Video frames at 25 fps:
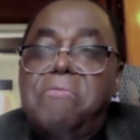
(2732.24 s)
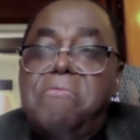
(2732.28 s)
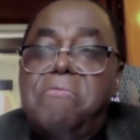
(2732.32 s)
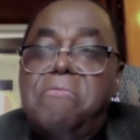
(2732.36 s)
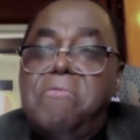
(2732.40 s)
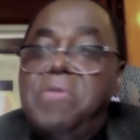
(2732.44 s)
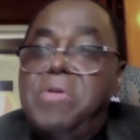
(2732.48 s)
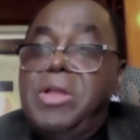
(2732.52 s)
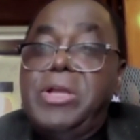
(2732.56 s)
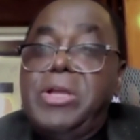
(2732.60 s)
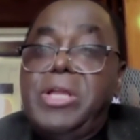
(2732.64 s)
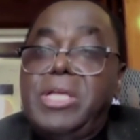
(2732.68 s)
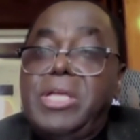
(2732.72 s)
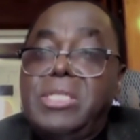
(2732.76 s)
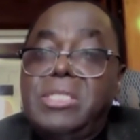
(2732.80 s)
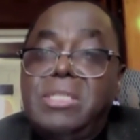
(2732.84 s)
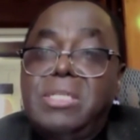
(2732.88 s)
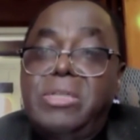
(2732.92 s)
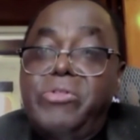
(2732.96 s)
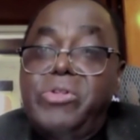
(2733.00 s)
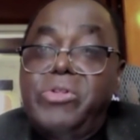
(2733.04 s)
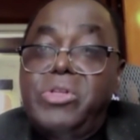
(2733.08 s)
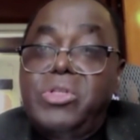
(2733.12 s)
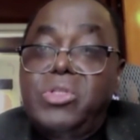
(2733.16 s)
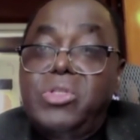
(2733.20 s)

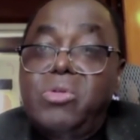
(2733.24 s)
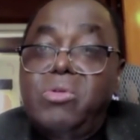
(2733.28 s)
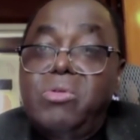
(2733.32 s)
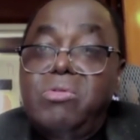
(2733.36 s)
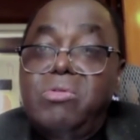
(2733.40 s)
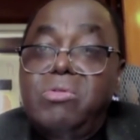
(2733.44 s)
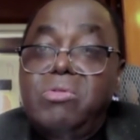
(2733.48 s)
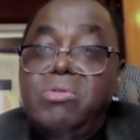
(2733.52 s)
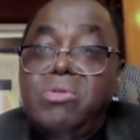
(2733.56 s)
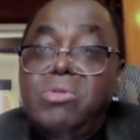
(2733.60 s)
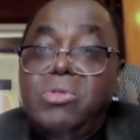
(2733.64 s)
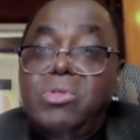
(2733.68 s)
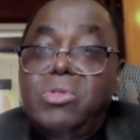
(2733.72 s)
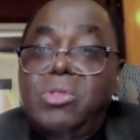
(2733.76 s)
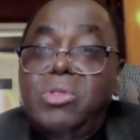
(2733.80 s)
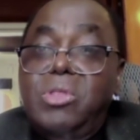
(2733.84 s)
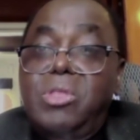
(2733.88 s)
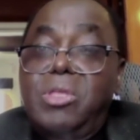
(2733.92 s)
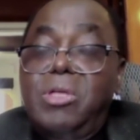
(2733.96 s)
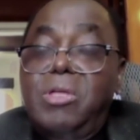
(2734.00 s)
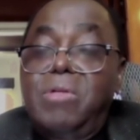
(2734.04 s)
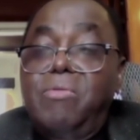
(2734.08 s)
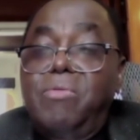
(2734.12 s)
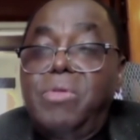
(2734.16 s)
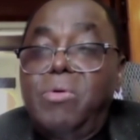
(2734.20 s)
various reasons,
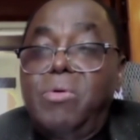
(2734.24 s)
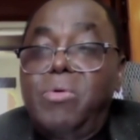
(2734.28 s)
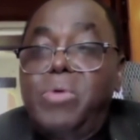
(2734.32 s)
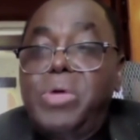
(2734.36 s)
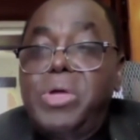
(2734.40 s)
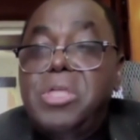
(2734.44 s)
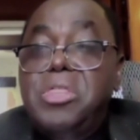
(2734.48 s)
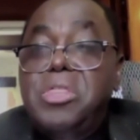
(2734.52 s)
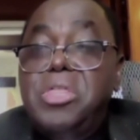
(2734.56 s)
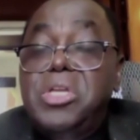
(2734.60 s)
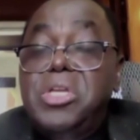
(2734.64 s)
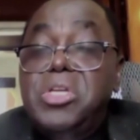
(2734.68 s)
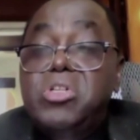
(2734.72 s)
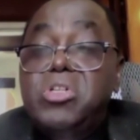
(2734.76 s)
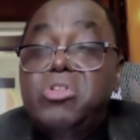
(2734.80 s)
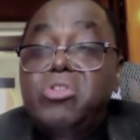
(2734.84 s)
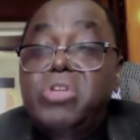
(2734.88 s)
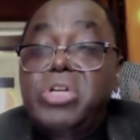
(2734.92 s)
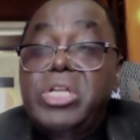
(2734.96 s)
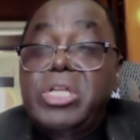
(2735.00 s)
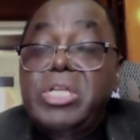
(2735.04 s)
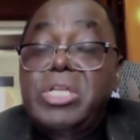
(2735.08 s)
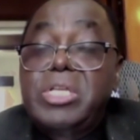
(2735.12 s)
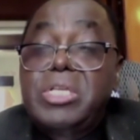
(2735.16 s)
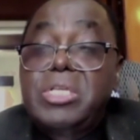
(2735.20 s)
the way they
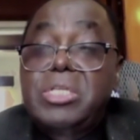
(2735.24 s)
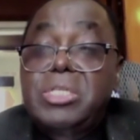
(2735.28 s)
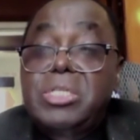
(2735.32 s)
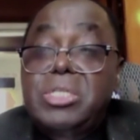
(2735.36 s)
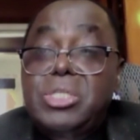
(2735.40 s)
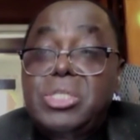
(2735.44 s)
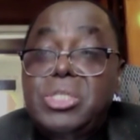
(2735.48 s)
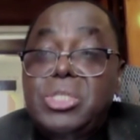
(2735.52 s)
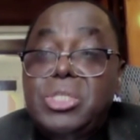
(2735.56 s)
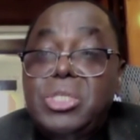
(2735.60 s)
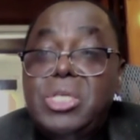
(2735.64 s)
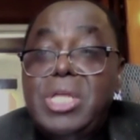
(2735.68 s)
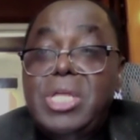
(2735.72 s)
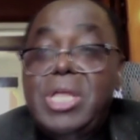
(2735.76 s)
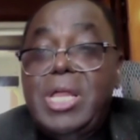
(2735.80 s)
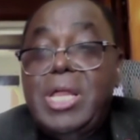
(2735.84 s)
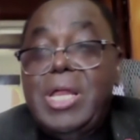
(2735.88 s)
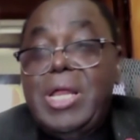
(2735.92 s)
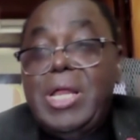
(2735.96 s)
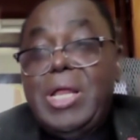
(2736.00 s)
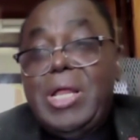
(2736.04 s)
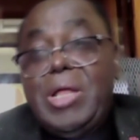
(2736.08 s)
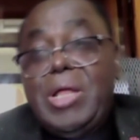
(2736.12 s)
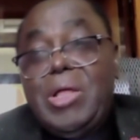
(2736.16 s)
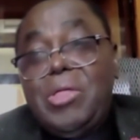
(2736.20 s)
dress,
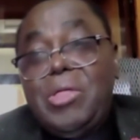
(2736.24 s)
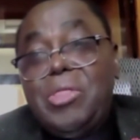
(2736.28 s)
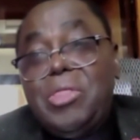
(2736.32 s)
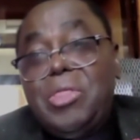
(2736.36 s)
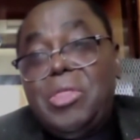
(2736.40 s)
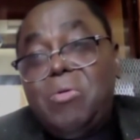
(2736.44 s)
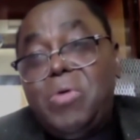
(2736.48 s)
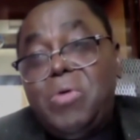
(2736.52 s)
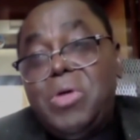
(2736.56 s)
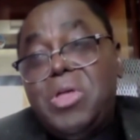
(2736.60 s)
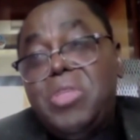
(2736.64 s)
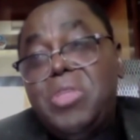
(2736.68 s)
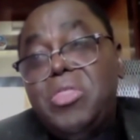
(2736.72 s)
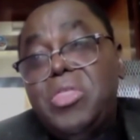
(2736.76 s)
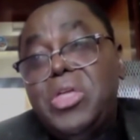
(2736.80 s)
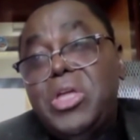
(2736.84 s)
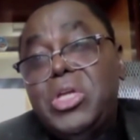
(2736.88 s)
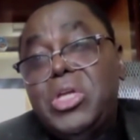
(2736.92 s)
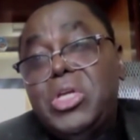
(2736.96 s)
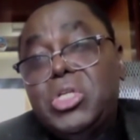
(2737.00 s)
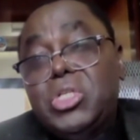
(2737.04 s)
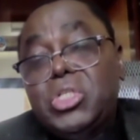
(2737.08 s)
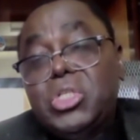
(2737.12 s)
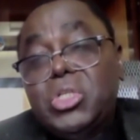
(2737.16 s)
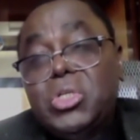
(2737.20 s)
the way
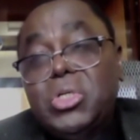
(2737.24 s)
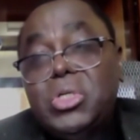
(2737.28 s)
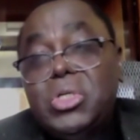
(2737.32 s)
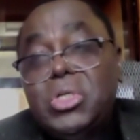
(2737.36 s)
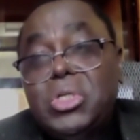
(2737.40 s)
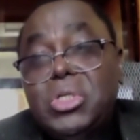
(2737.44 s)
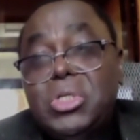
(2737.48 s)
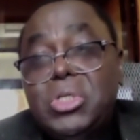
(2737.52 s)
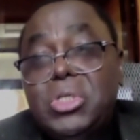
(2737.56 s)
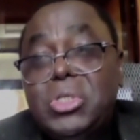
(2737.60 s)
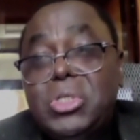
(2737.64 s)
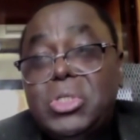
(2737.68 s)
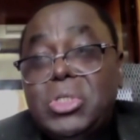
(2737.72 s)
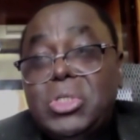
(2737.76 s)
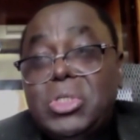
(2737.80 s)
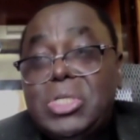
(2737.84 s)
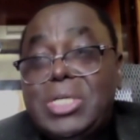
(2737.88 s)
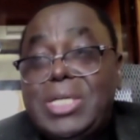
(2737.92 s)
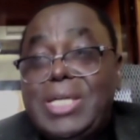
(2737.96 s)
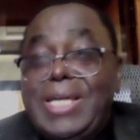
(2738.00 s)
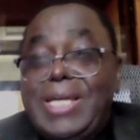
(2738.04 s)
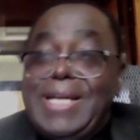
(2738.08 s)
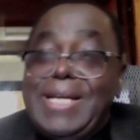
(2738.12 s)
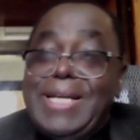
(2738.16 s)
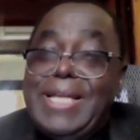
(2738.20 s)
they
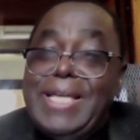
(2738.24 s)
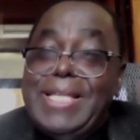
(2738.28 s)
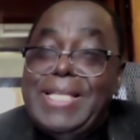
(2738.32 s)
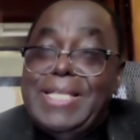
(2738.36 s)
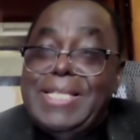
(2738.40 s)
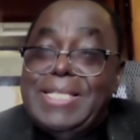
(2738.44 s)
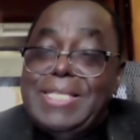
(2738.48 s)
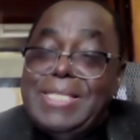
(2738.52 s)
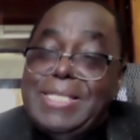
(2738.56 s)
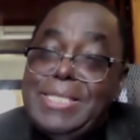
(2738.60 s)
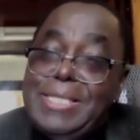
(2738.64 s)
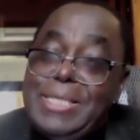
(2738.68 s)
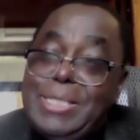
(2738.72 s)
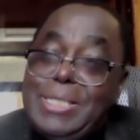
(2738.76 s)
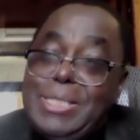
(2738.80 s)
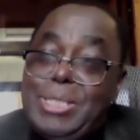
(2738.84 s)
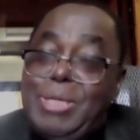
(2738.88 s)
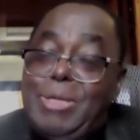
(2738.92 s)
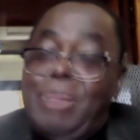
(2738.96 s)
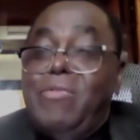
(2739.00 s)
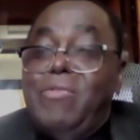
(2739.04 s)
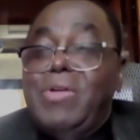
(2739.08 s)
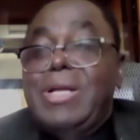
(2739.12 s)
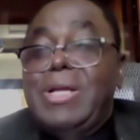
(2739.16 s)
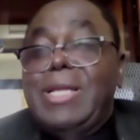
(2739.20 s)
talk. And I see it
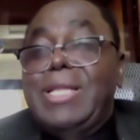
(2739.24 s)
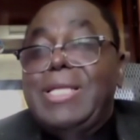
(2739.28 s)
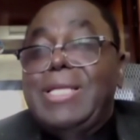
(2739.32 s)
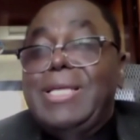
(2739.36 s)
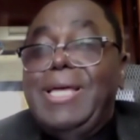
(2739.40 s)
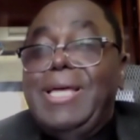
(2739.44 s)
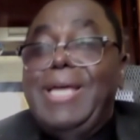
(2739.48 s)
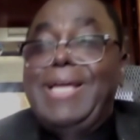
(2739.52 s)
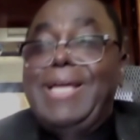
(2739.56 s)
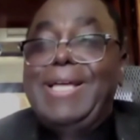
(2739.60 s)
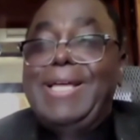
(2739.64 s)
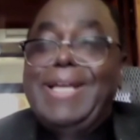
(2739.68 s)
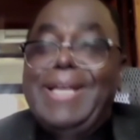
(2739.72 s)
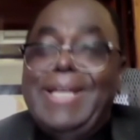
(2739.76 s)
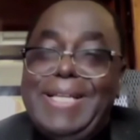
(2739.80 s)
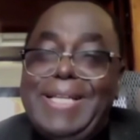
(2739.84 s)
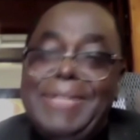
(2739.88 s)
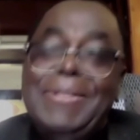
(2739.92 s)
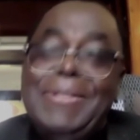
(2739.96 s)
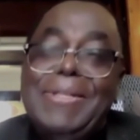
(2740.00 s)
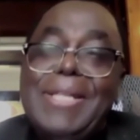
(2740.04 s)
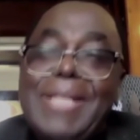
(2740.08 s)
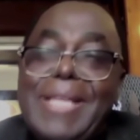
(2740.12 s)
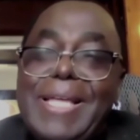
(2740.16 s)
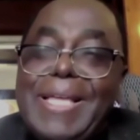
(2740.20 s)
even,
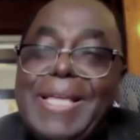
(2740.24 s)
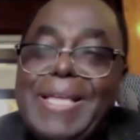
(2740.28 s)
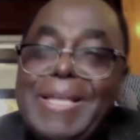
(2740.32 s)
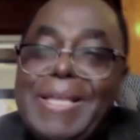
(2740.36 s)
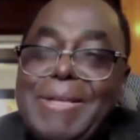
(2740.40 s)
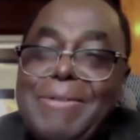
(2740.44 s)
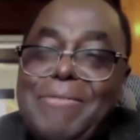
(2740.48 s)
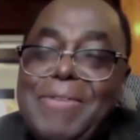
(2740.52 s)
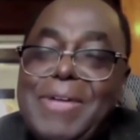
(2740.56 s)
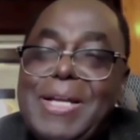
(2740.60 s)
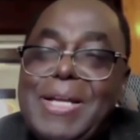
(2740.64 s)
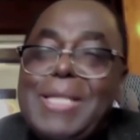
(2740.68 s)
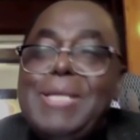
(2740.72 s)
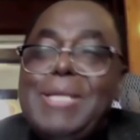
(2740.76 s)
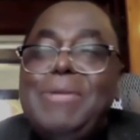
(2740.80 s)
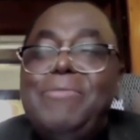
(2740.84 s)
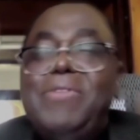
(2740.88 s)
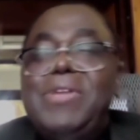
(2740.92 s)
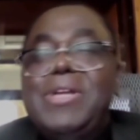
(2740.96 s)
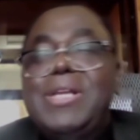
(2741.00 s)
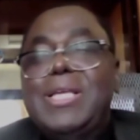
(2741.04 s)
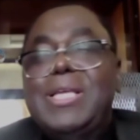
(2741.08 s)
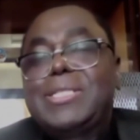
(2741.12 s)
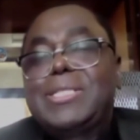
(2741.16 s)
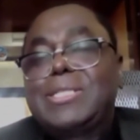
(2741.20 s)

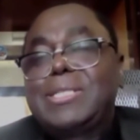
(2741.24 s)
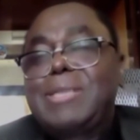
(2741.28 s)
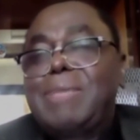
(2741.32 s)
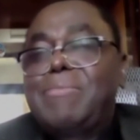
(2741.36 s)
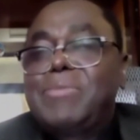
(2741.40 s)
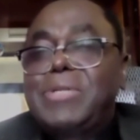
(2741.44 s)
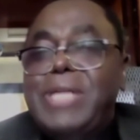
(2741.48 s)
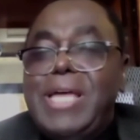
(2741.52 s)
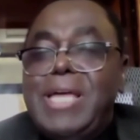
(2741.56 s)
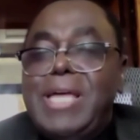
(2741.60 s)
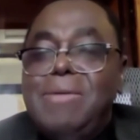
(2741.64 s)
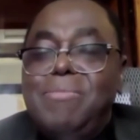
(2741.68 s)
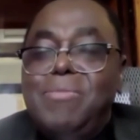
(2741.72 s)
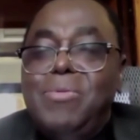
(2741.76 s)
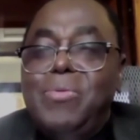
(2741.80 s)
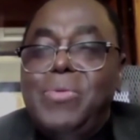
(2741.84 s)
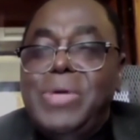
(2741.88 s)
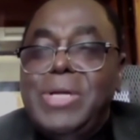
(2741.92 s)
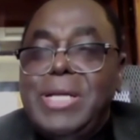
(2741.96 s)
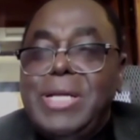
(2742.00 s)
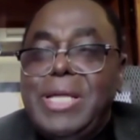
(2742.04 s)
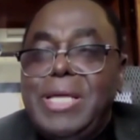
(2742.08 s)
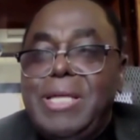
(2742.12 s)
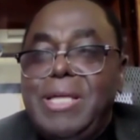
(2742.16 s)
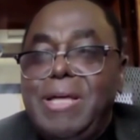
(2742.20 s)
even as sometimes
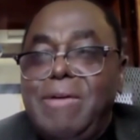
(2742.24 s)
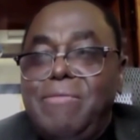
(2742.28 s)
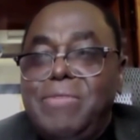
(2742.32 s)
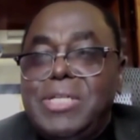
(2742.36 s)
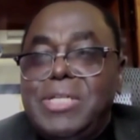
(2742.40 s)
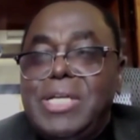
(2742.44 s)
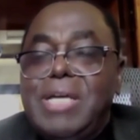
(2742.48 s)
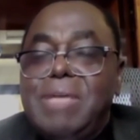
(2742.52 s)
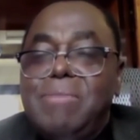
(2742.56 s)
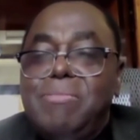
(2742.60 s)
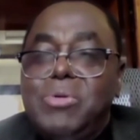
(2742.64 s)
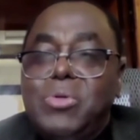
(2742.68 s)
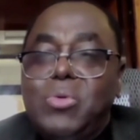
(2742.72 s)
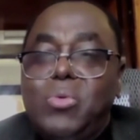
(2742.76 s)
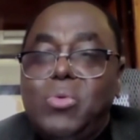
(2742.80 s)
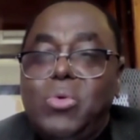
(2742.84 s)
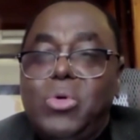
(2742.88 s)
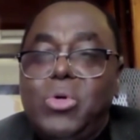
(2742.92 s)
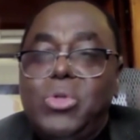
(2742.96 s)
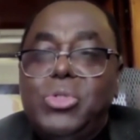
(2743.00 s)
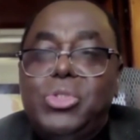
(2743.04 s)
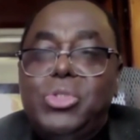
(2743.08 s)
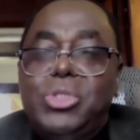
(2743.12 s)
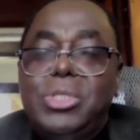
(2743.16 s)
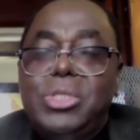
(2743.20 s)
when I have time to
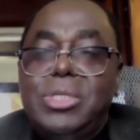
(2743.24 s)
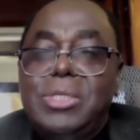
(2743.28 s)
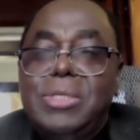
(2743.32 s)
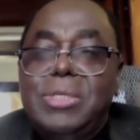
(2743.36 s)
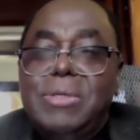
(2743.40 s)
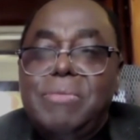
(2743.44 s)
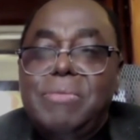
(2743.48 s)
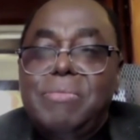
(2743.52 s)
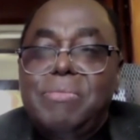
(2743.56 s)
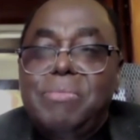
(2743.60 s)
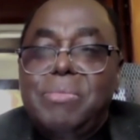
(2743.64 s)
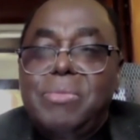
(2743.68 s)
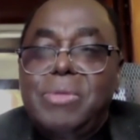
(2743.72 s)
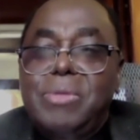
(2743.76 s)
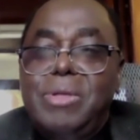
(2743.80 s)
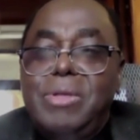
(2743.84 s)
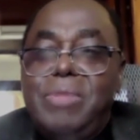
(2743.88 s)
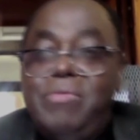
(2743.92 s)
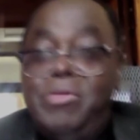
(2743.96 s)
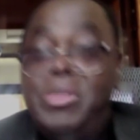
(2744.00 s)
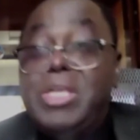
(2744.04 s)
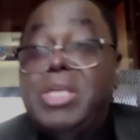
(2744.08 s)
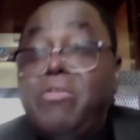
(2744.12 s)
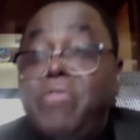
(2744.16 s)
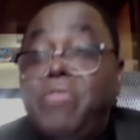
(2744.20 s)
watch,
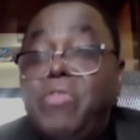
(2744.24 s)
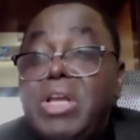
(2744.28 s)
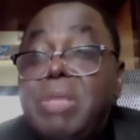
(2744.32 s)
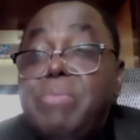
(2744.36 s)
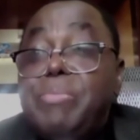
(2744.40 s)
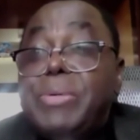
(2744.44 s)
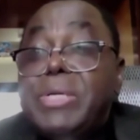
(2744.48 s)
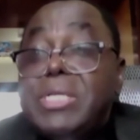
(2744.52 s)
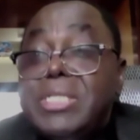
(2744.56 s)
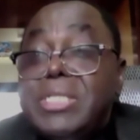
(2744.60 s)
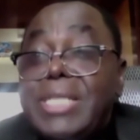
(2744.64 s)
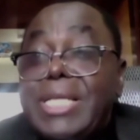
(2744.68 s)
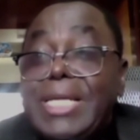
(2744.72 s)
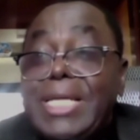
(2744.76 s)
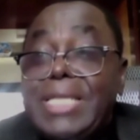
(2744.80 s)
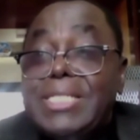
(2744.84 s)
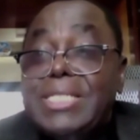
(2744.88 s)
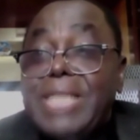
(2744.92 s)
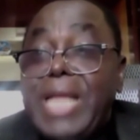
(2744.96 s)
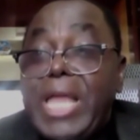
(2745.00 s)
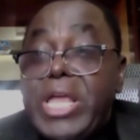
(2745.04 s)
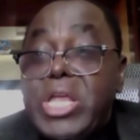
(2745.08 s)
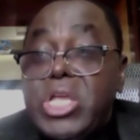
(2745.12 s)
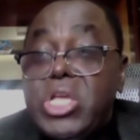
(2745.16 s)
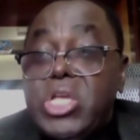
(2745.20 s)
even
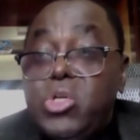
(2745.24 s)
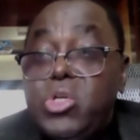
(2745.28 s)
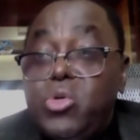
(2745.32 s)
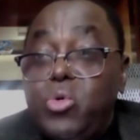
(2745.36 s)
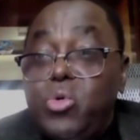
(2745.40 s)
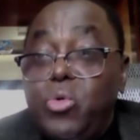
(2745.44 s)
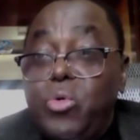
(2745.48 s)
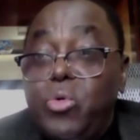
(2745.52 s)
presenters like you.